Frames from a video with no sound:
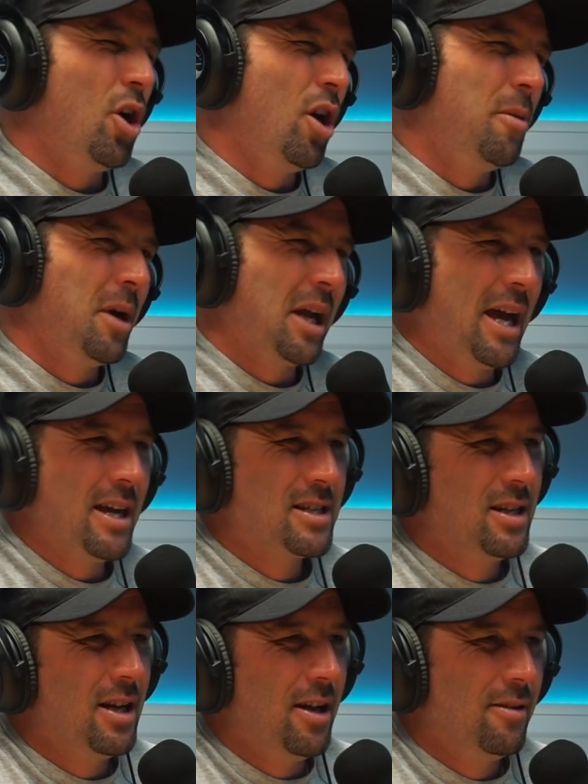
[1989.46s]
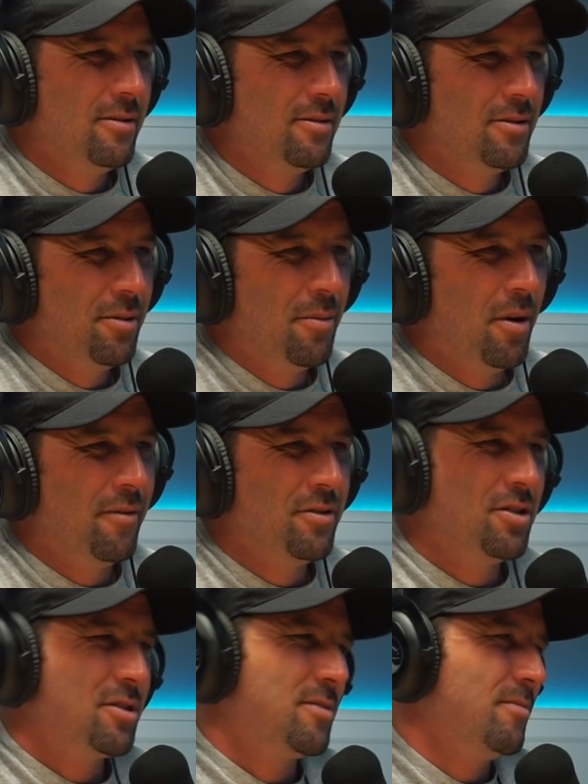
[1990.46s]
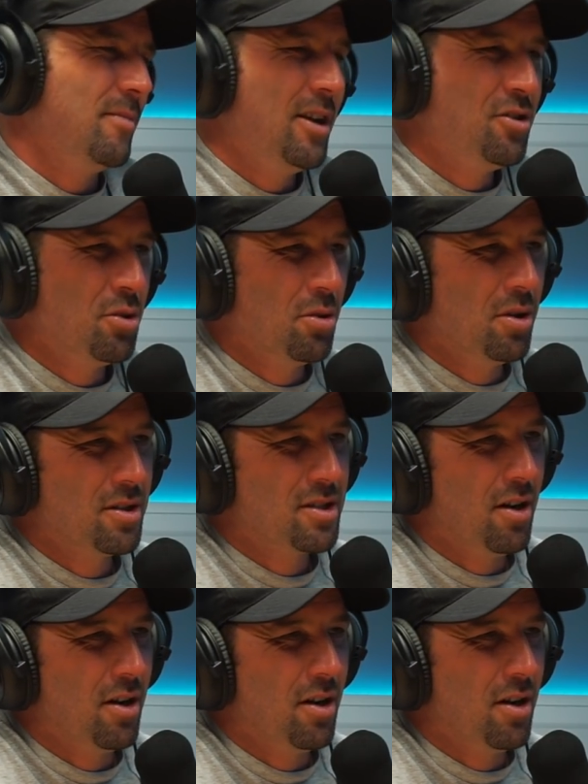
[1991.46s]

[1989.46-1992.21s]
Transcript: time, I guess, isn't it? You'd rather just it's not, it's